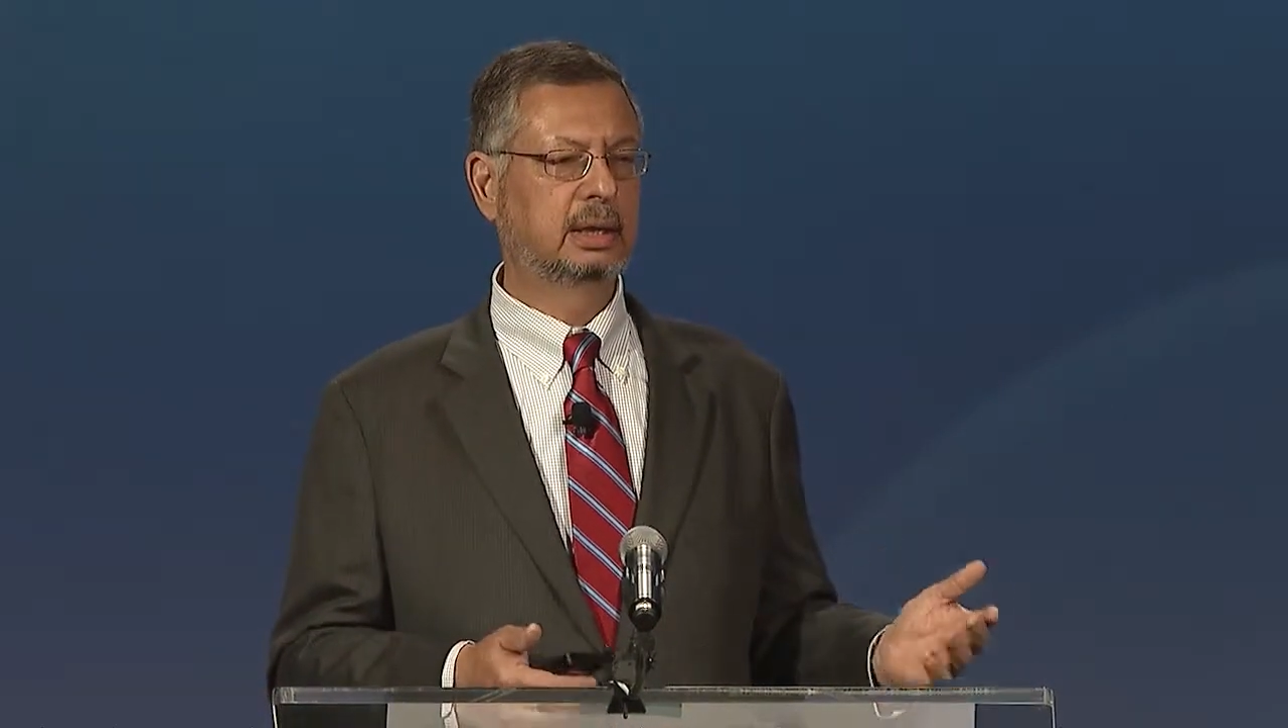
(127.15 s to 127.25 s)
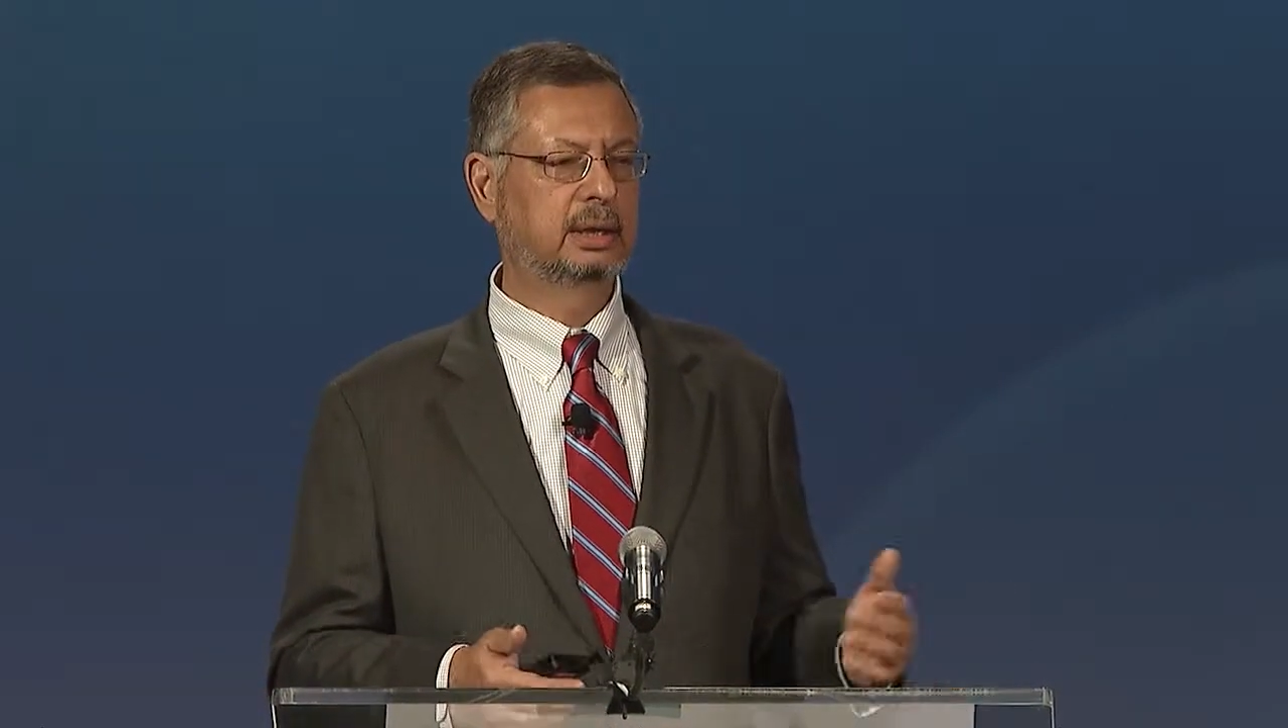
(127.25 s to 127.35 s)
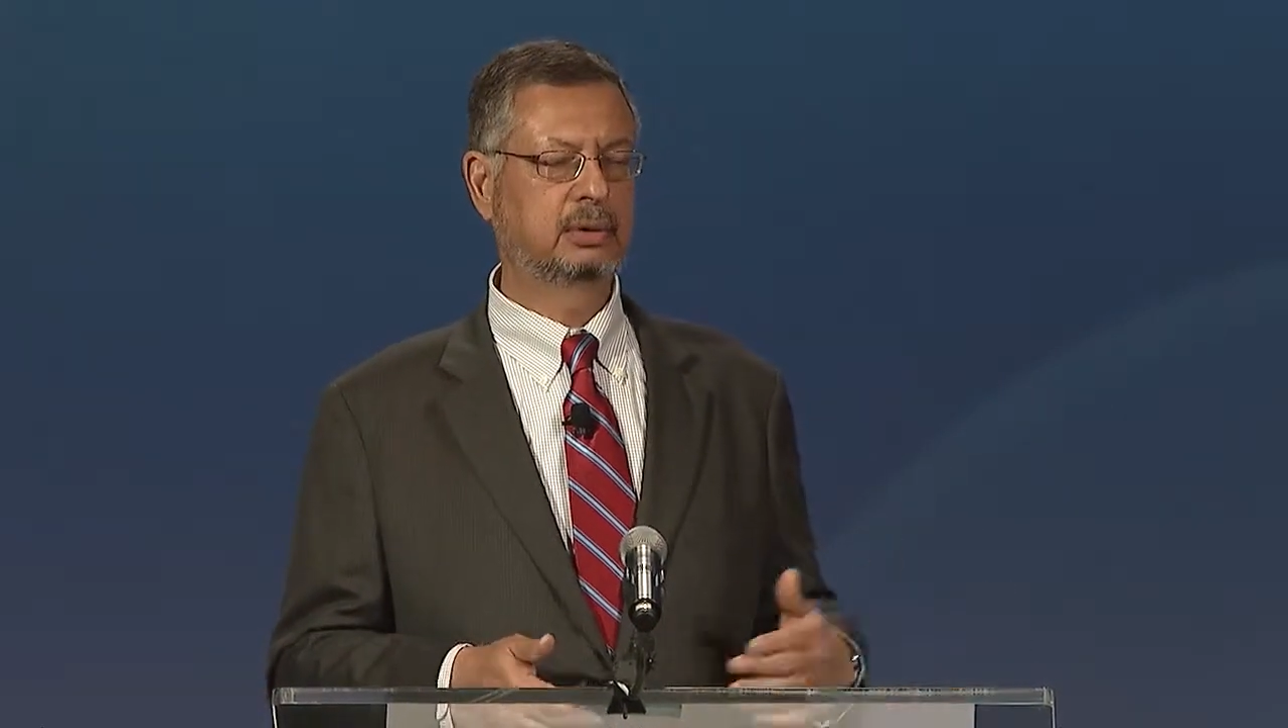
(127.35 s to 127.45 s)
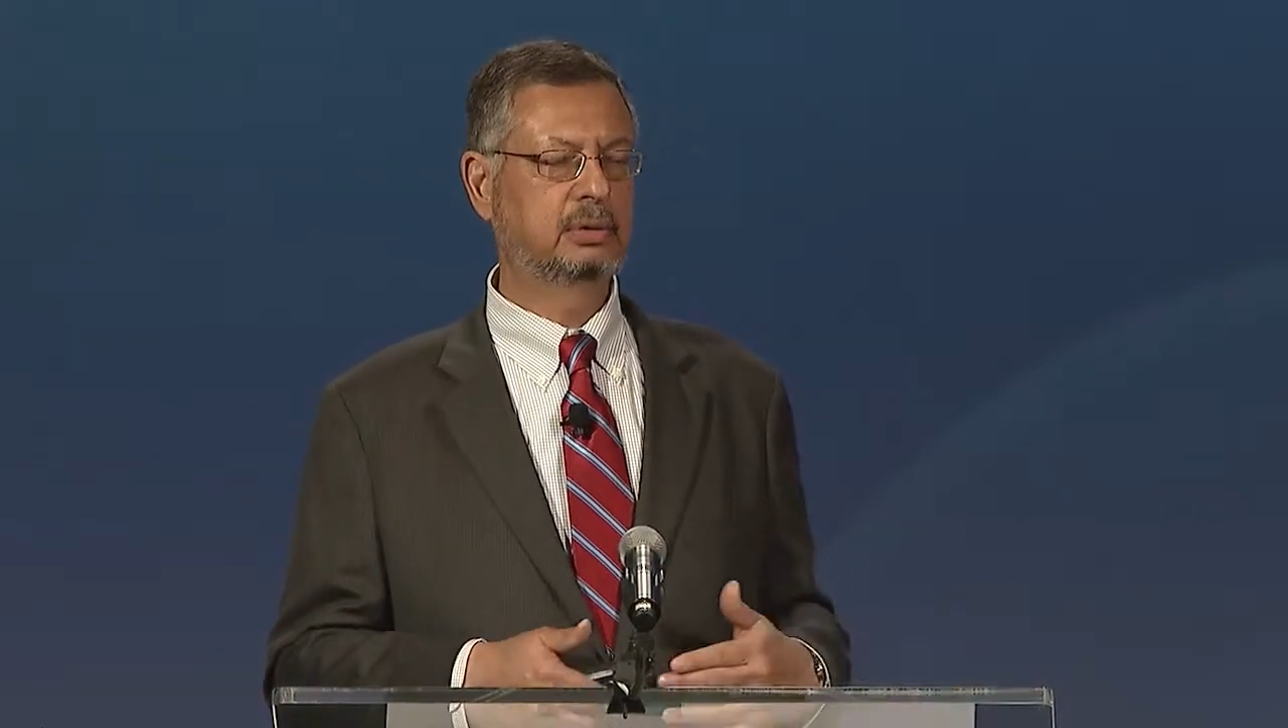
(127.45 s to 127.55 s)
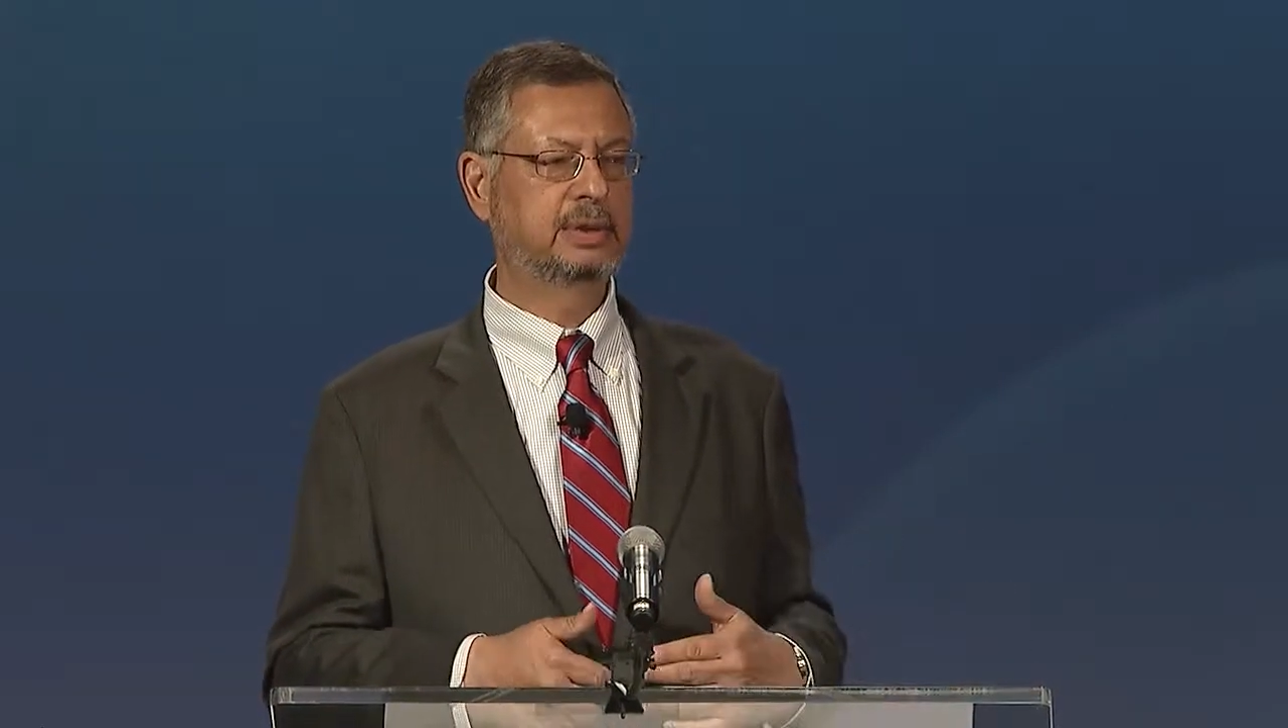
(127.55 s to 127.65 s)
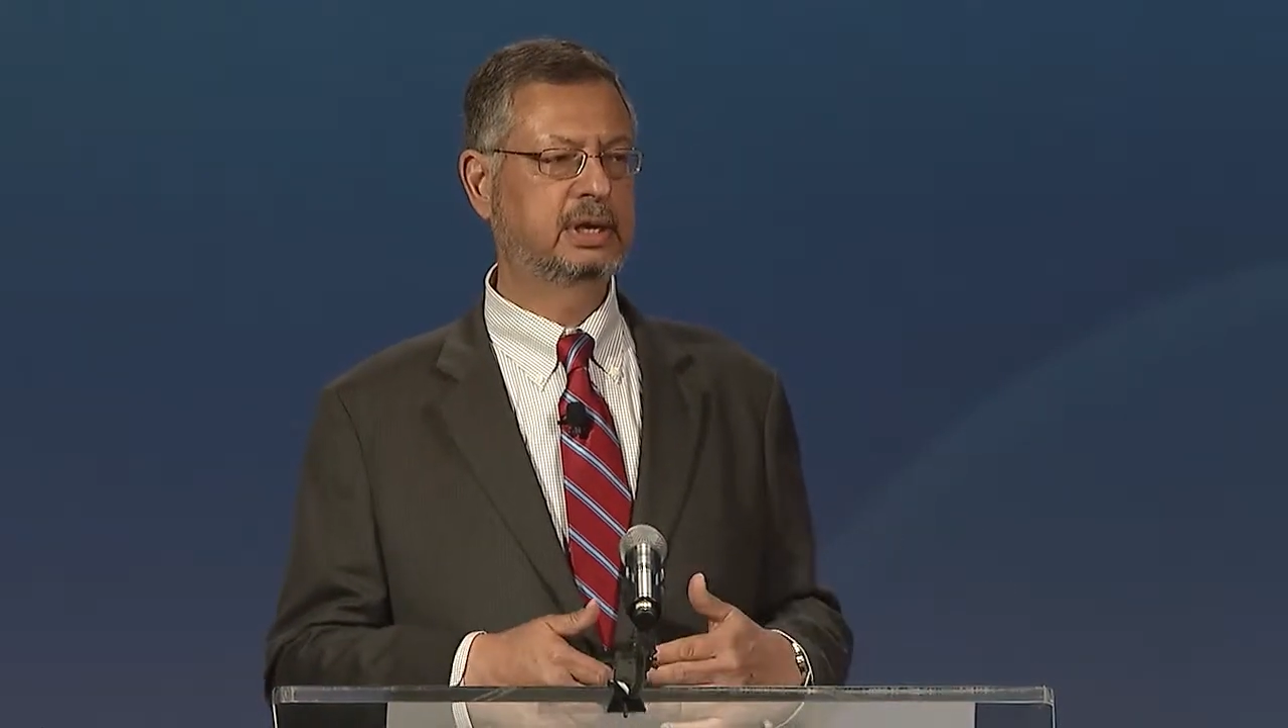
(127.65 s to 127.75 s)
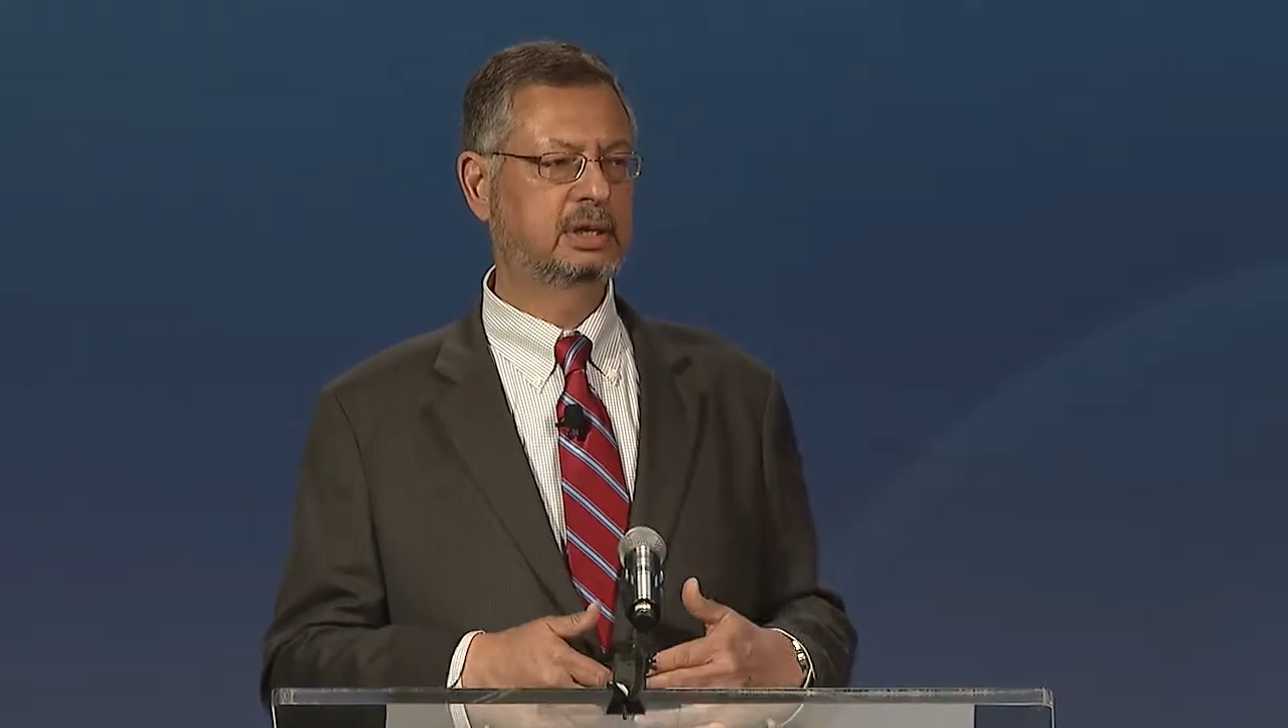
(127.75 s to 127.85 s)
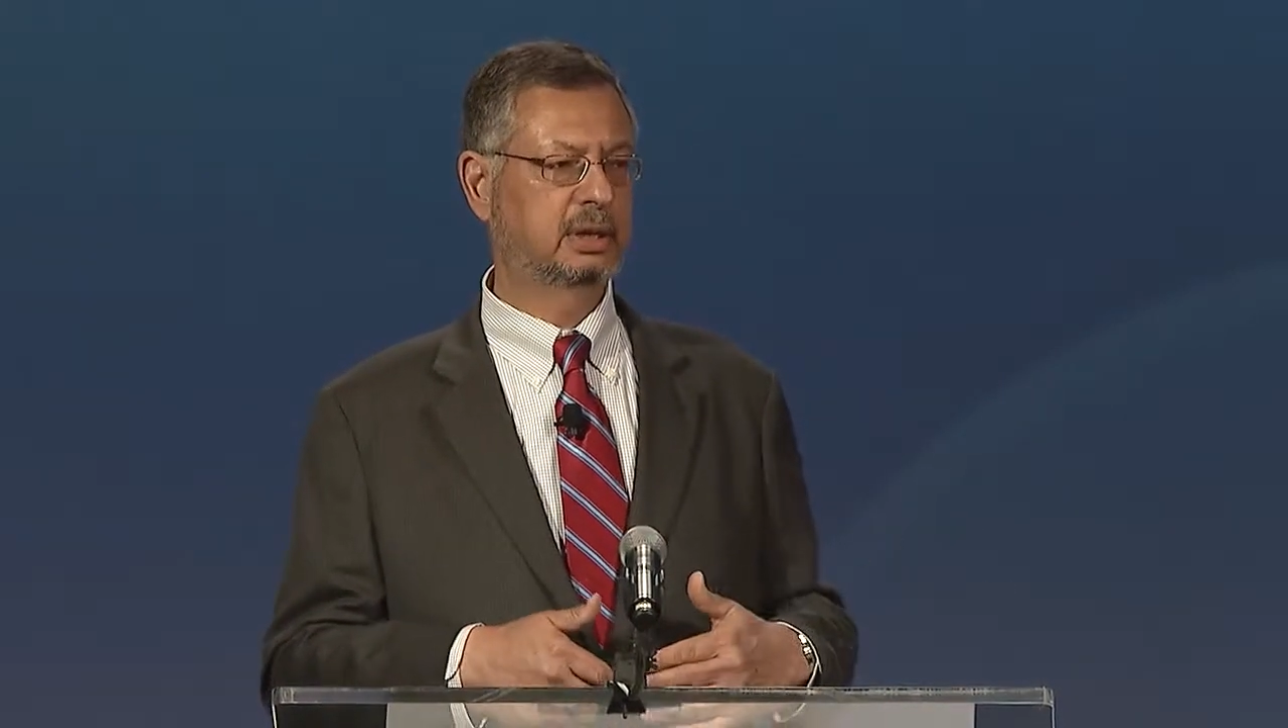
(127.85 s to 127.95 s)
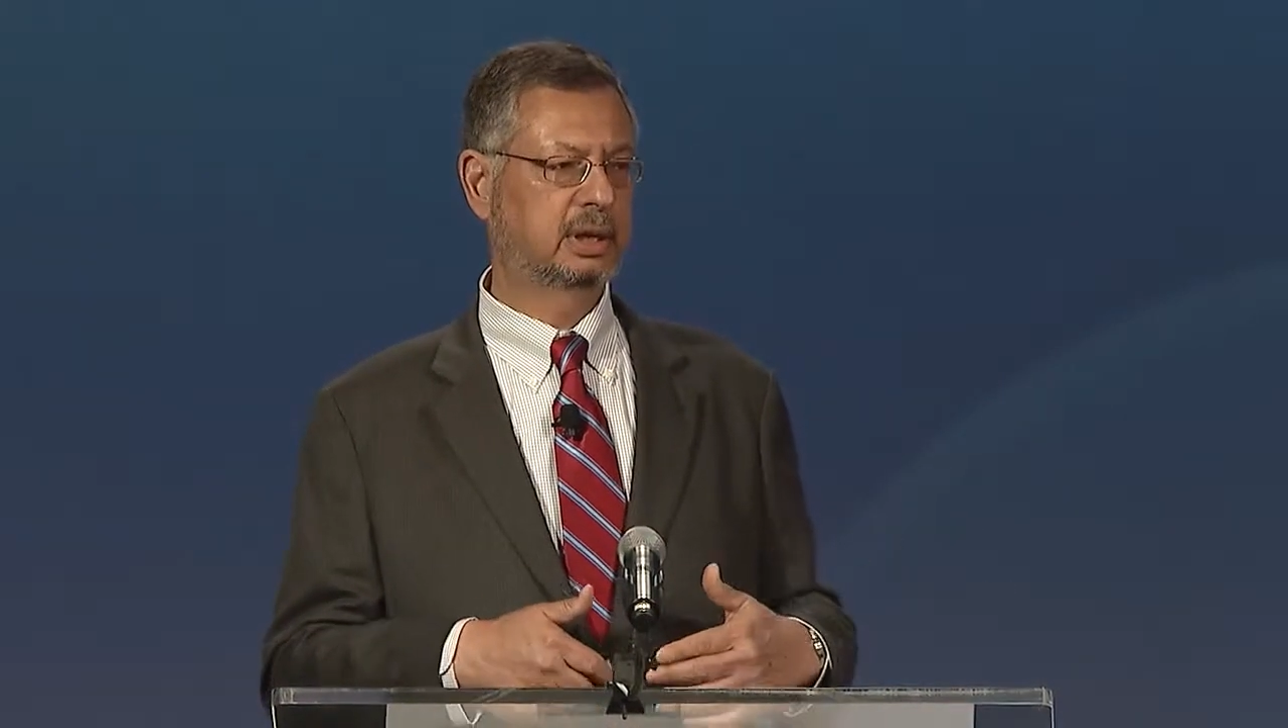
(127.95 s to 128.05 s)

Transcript: there would be